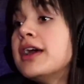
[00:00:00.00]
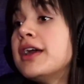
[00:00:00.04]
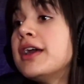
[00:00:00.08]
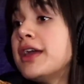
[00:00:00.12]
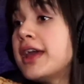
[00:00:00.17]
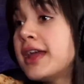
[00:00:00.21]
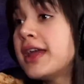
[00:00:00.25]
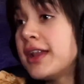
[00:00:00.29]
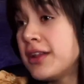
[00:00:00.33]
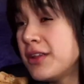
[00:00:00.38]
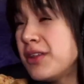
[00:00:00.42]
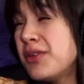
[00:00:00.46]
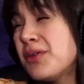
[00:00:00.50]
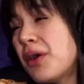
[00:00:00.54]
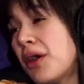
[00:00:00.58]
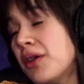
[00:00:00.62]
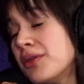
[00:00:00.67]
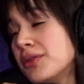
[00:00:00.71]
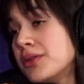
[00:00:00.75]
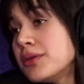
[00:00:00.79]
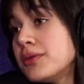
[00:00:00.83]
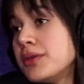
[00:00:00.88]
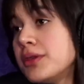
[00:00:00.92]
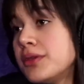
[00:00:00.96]
and
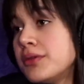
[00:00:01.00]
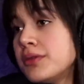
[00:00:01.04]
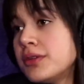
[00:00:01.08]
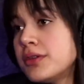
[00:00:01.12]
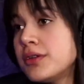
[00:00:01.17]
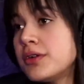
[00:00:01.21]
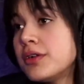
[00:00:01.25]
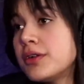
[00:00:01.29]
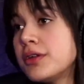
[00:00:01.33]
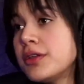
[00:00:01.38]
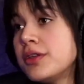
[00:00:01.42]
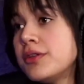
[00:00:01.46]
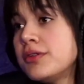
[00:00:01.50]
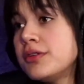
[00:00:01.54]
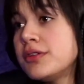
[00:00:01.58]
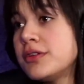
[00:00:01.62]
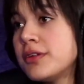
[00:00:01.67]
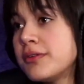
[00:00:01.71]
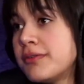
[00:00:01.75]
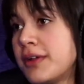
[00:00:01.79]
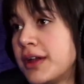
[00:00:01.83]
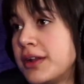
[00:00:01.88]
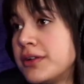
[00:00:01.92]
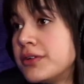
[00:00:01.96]
also use your
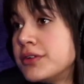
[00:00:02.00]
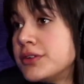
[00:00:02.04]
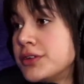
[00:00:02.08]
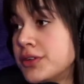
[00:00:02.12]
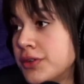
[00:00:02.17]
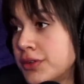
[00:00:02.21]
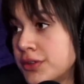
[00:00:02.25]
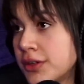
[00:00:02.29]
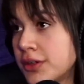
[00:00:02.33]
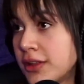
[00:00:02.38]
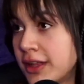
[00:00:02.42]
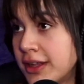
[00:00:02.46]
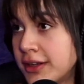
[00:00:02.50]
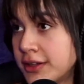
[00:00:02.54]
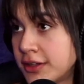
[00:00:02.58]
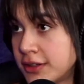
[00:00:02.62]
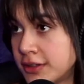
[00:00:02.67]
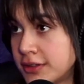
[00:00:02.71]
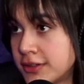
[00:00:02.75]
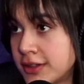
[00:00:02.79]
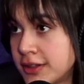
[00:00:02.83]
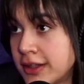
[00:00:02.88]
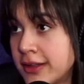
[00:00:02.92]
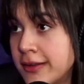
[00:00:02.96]
vendors, use your
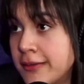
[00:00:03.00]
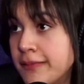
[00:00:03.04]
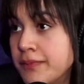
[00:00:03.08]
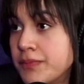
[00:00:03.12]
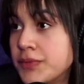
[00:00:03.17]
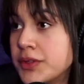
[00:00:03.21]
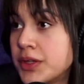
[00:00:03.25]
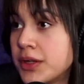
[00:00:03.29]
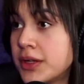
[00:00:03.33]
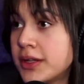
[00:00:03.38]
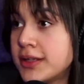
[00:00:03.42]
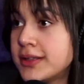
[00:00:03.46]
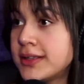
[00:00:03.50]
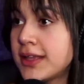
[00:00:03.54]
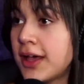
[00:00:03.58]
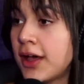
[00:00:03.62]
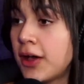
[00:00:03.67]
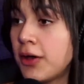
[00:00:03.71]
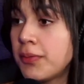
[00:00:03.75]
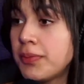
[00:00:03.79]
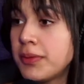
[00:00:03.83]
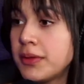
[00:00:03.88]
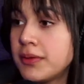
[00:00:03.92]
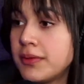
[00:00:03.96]
lenders to
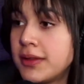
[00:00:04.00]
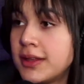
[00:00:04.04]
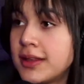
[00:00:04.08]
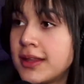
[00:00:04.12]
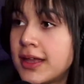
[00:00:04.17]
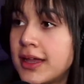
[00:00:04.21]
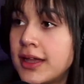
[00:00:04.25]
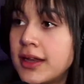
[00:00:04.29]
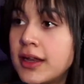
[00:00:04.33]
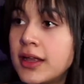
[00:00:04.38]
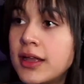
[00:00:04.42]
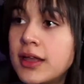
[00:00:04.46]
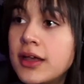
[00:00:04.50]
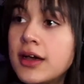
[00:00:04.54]
help you in that.